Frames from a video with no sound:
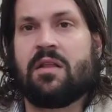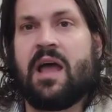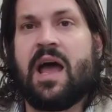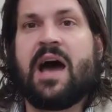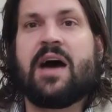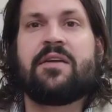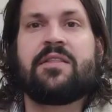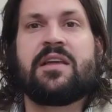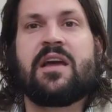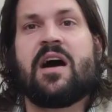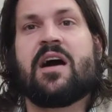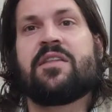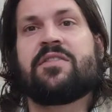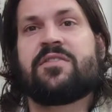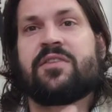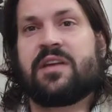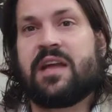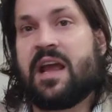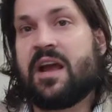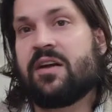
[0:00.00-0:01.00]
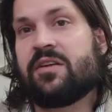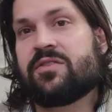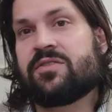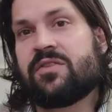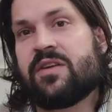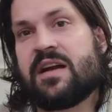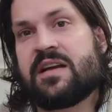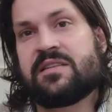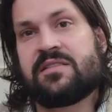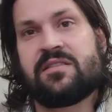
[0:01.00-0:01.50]
how the author
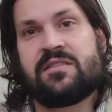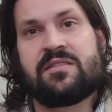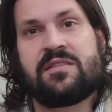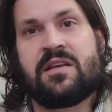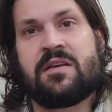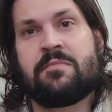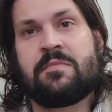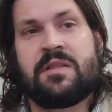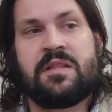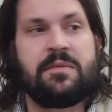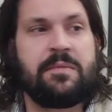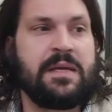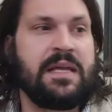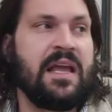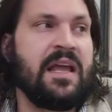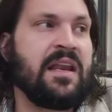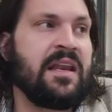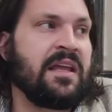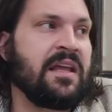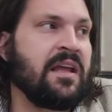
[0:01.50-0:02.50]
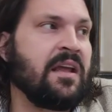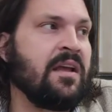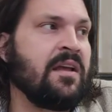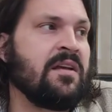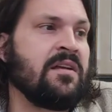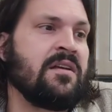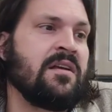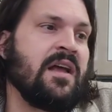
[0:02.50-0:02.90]
characterizes them in the beginning,